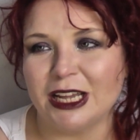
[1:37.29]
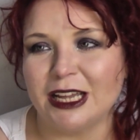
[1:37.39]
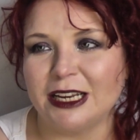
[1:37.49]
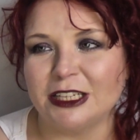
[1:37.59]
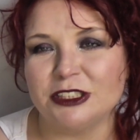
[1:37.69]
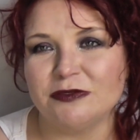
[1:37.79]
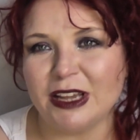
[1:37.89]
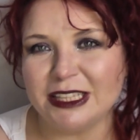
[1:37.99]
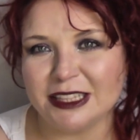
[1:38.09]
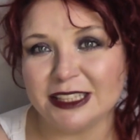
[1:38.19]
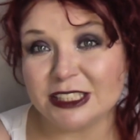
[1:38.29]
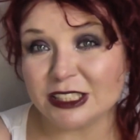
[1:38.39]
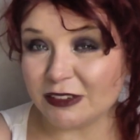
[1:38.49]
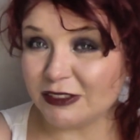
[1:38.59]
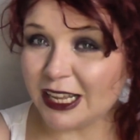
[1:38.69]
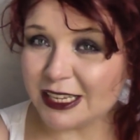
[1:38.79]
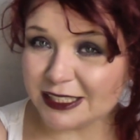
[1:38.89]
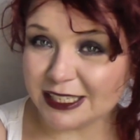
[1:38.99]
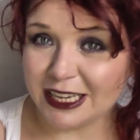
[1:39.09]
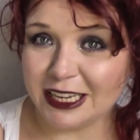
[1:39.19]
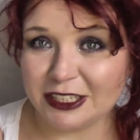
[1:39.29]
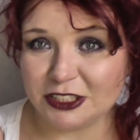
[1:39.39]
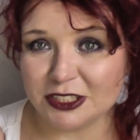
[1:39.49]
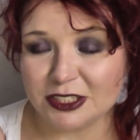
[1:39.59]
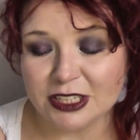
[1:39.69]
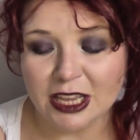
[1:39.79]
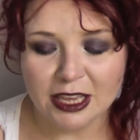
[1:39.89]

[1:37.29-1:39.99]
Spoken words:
and I just find that this lasts ages.